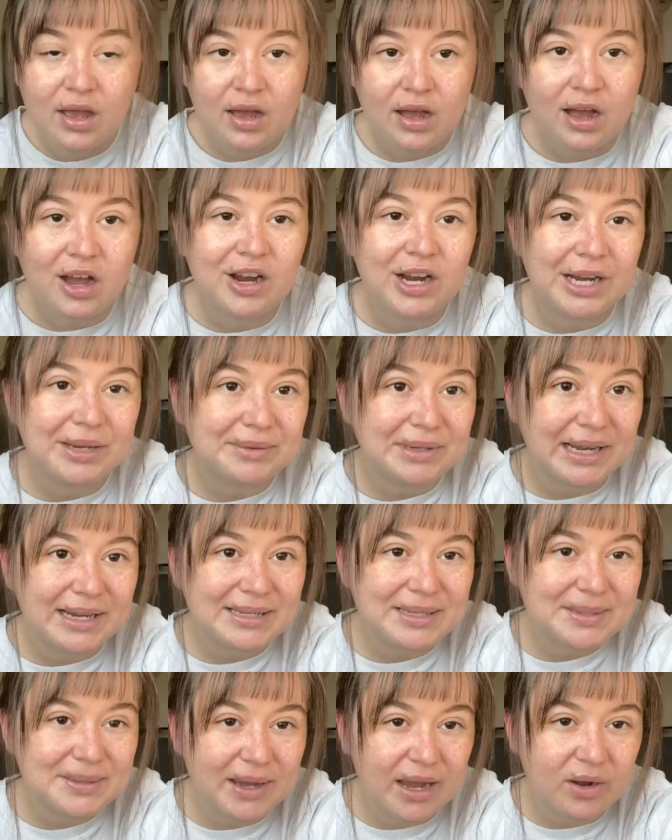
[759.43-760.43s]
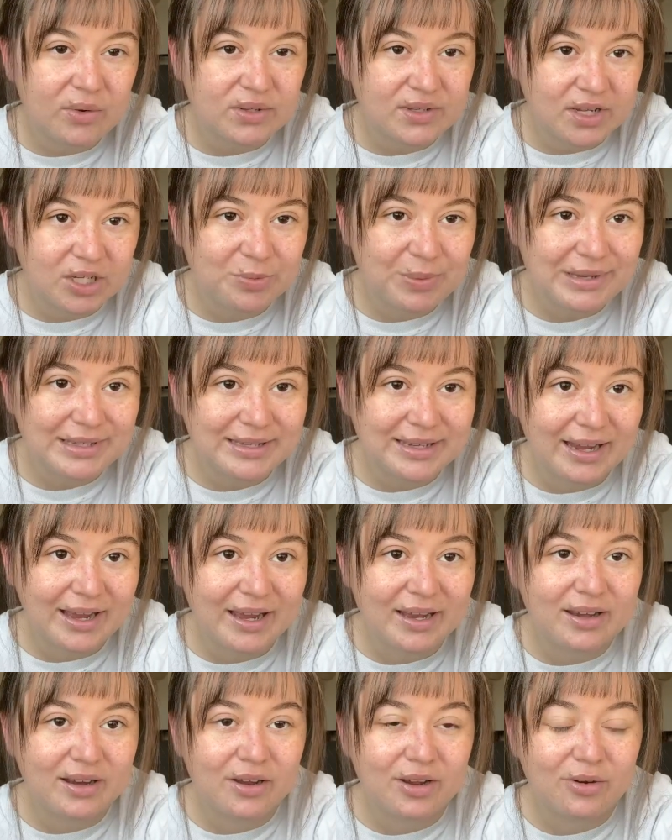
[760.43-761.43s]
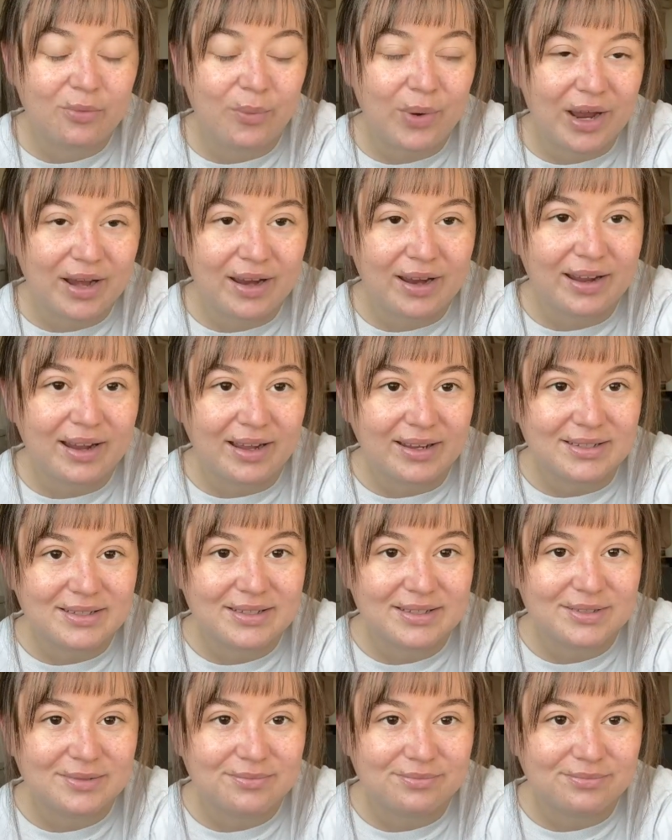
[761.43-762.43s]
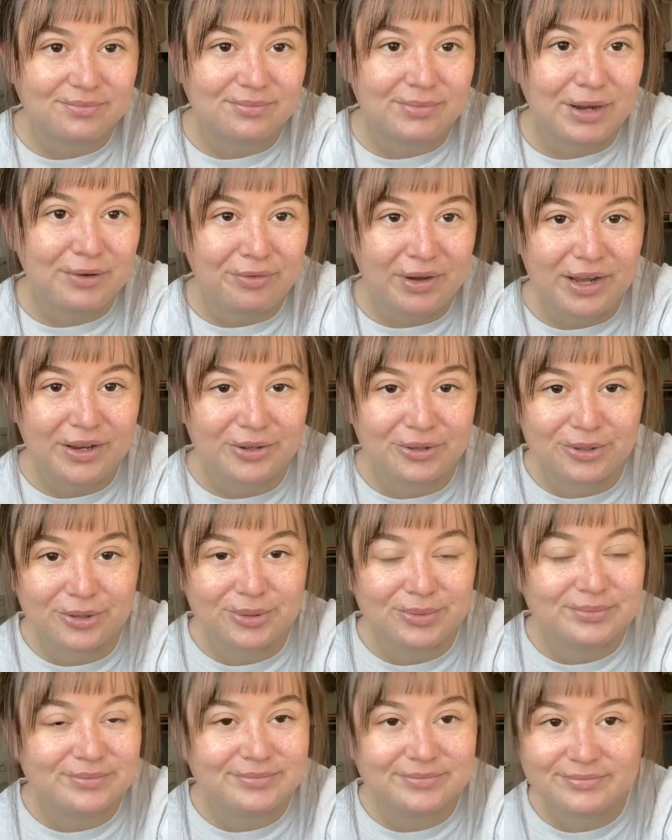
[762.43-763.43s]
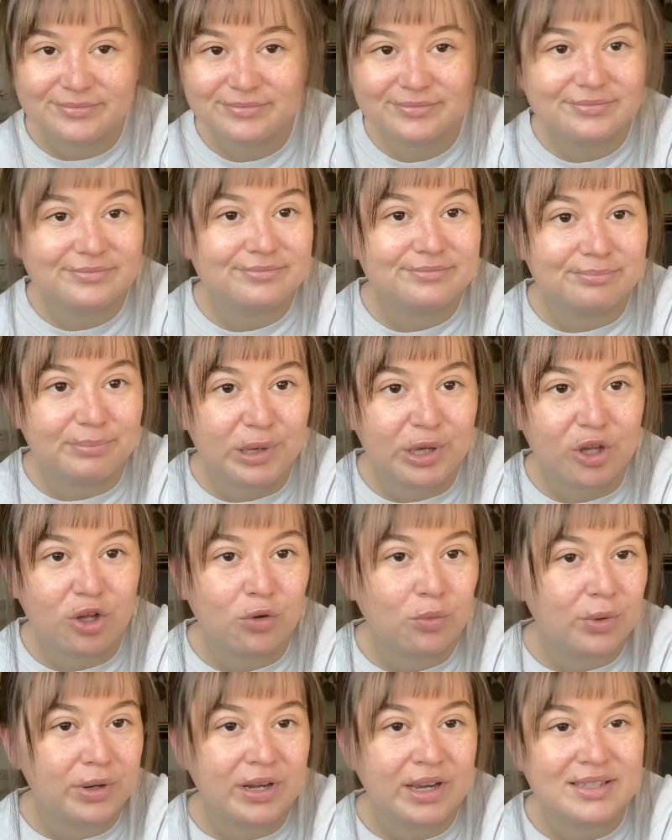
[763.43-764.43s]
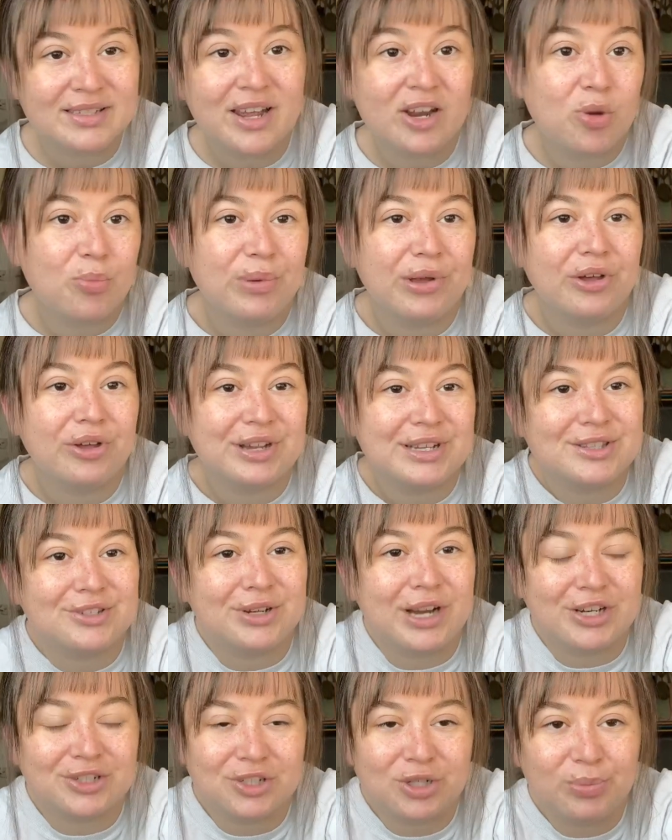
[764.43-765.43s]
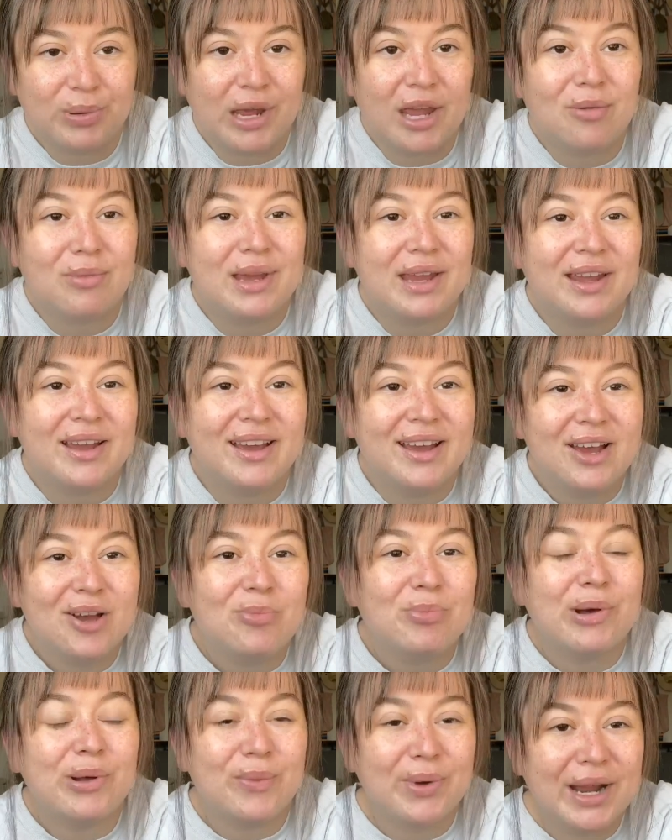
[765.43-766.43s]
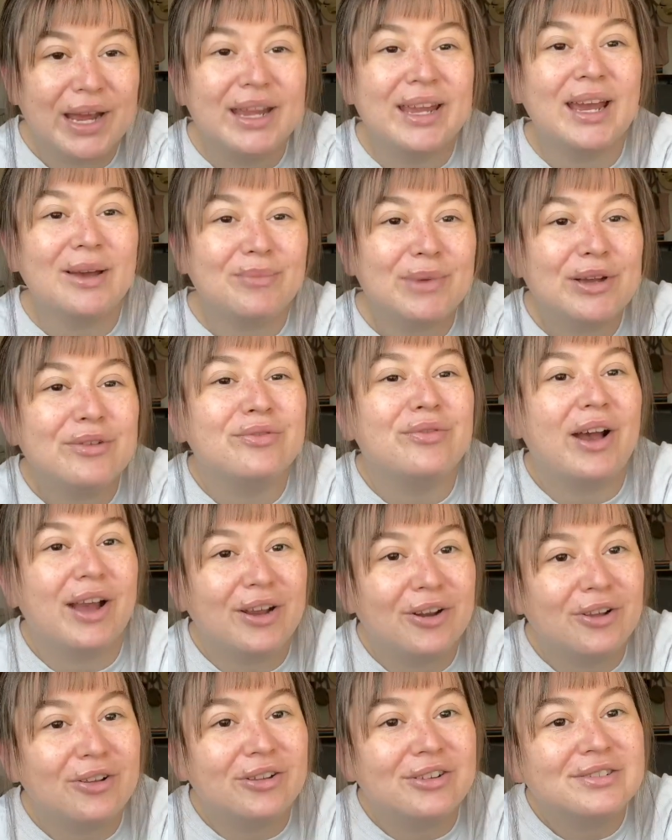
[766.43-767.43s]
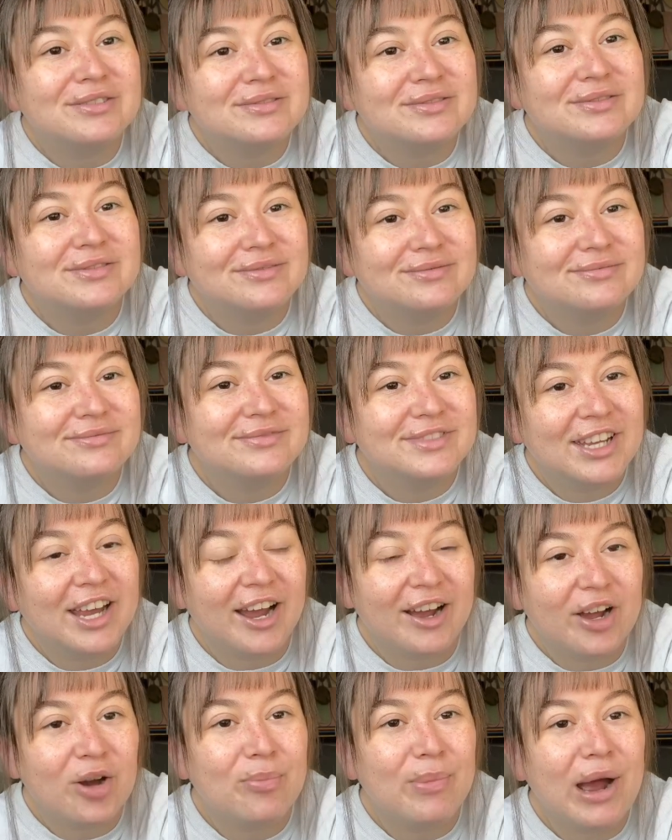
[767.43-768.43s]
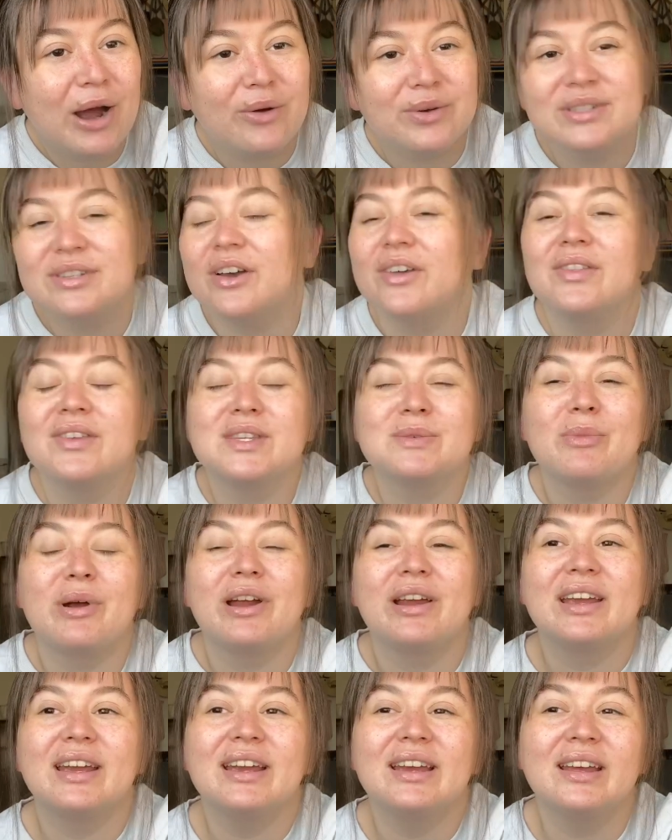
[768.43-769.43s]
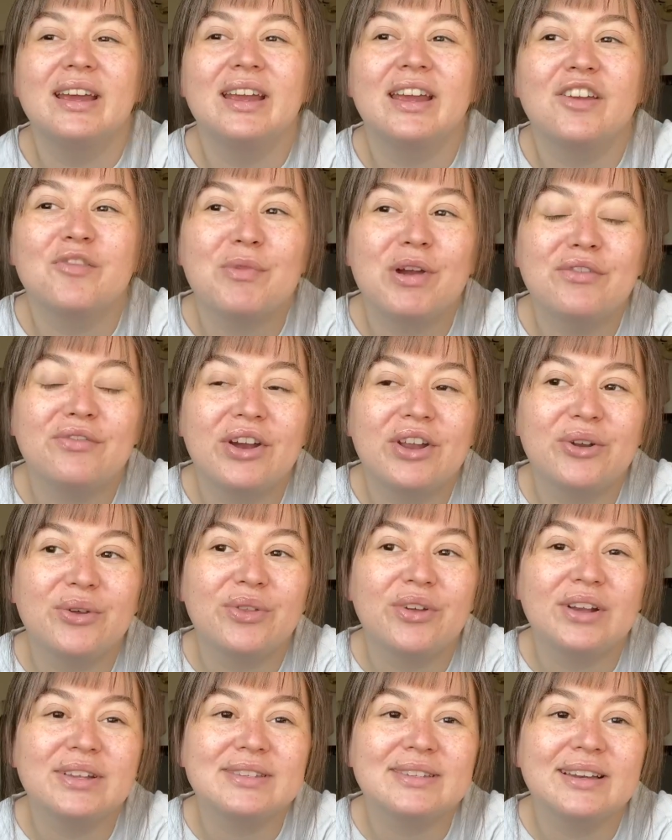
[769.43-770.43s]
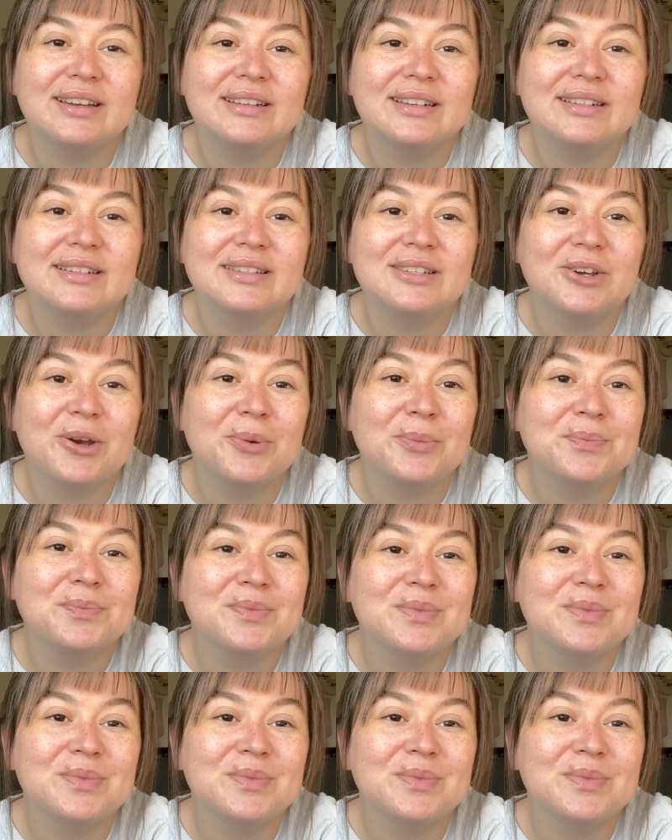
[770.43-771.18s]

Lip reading: all right, guys, I will touch base again when I get my final bill. And it's not a bill because they're actually paying me, but when I get my final, amount on this market and give my final thoughts on it. So,